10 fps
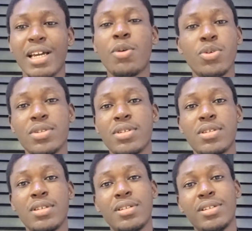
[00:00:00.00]
that
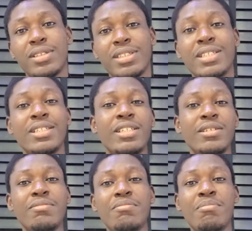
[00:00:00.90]
was
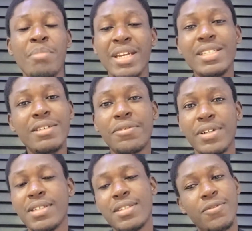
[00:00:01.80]
the main
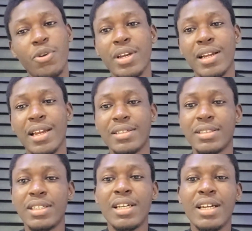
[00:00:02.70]
difference for
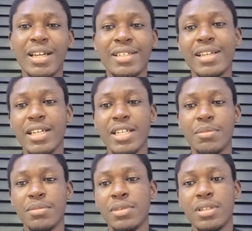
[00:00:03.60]
England in that
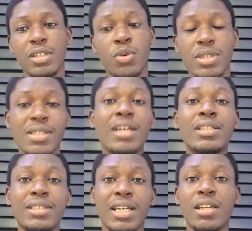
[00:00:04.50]
game. It was a
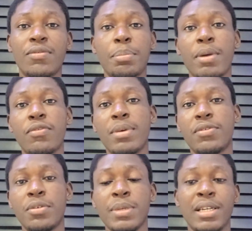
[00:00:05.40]
standout
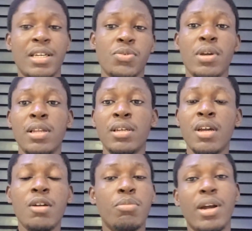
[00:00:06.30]
performer for me, and as
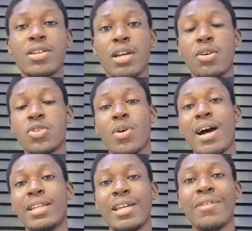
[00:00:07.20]
well, Bukayo Saka also
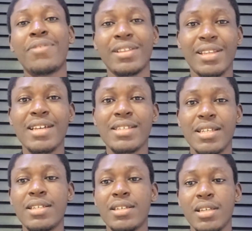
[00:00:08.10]
had a
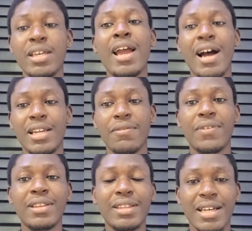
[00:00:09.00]

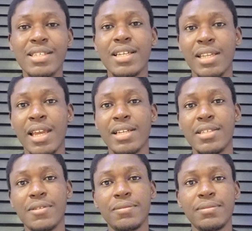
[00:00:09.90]
fantastic
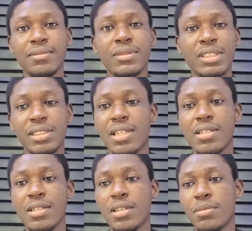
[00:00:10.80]
night
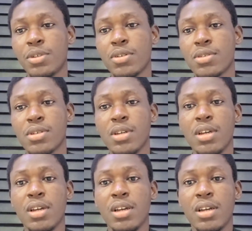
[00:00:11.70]
yesterday, because
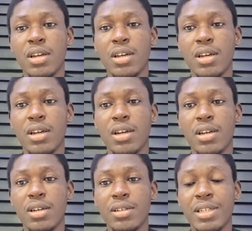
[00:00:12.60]

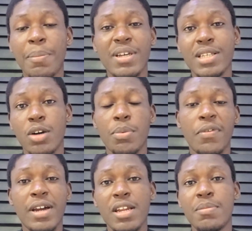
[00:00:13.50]
that pass that was
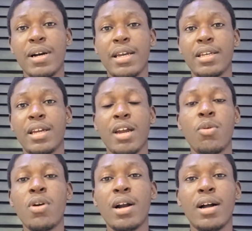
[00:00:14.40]
provided by
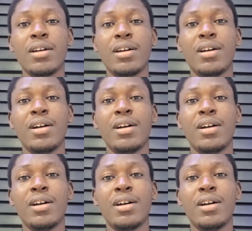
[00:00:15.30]
Kyle Walker,